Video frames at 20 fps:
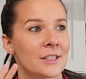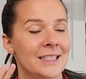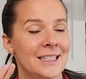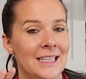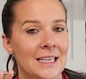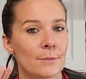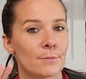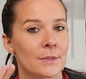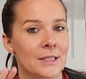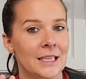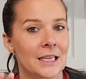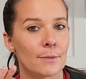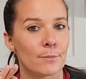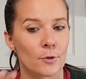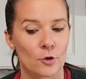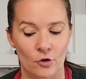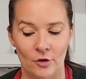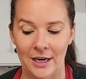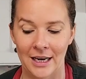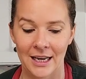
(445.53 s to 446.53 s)
deep, deep
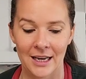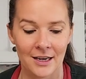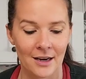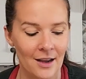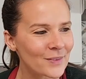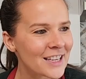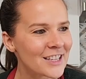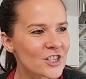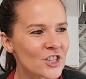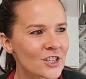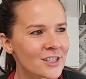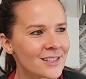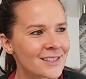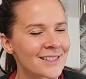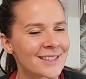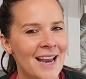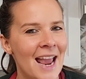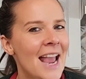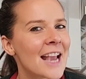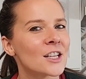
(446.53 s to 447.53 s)
green, it just
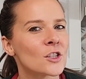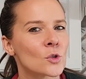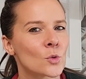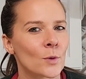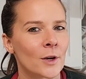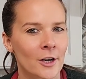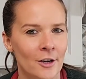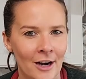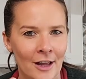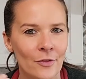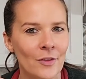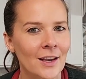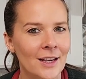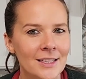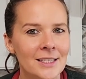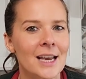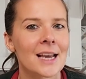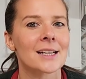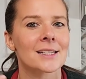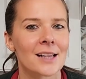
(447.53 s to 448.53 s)
tastes weird. I think it
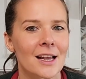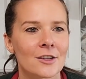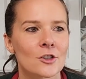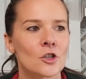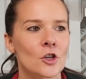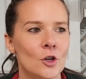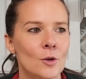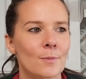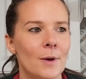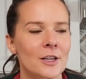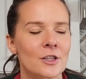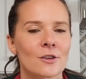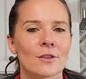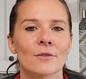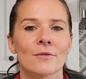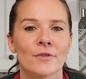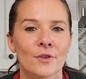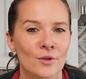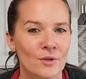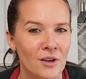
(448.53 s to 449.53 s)
takes on too much of the
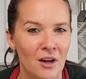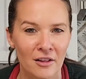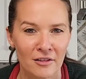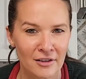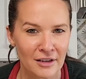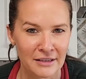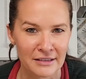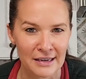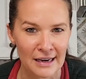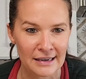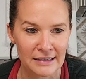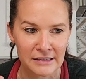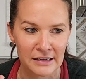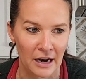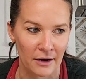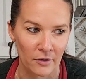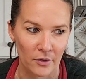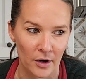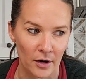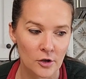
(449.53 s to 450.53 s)
food coloring taste. I
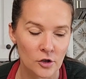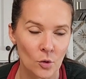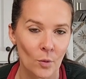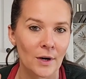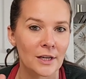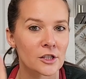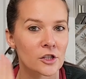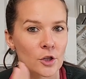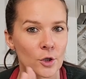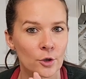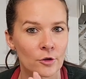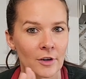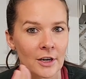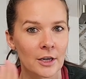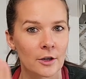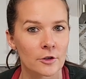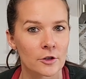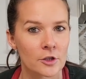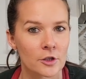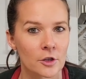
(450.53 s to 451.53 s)
don't know. So when it's too green or
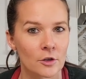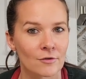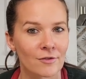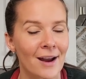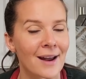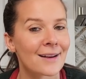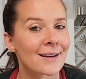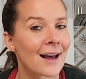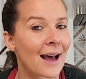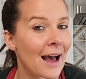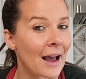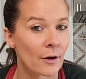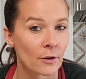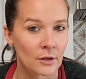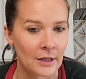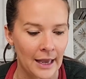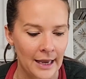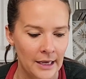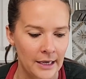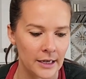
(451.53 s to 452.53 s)
it's too red, I don't
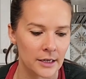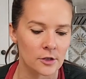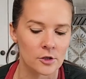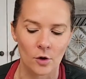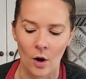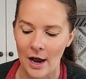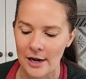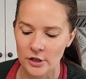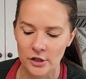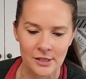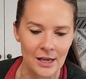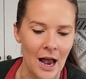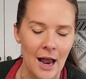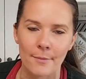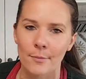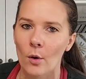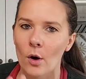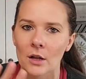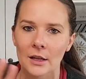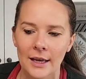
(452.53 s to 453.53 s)
like it. So I just
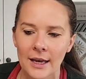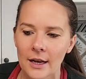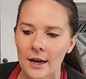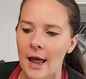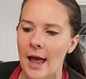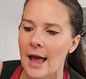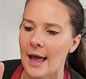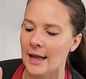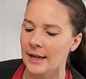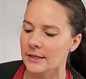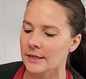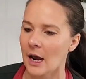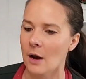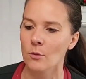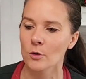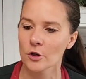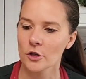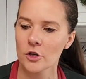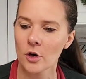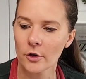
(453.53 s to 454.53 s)
eyeball it and I will
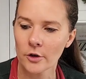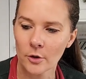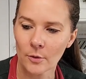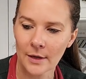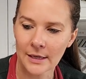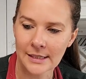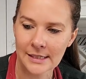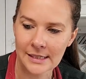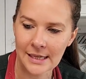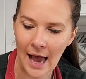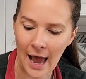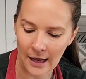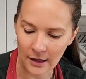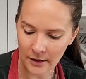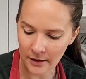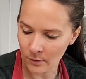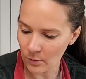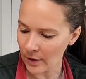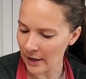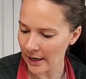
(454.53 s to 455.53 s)
show you exactly
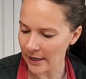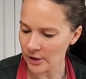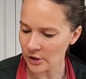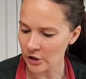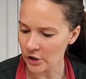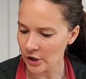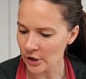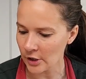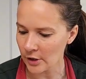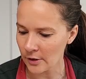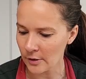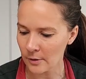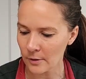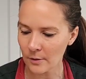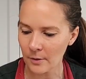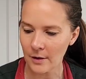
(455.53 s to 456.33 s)
what I do.